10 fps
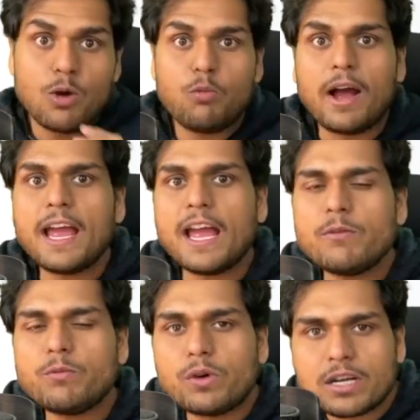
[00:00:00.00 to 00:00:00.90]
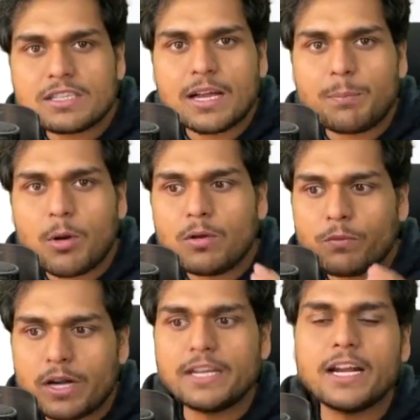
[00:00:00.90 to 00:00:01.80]
Why I am focusing upon
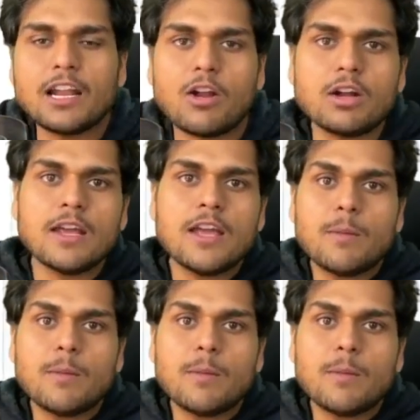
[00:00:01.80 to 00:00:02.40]
front-end a lot?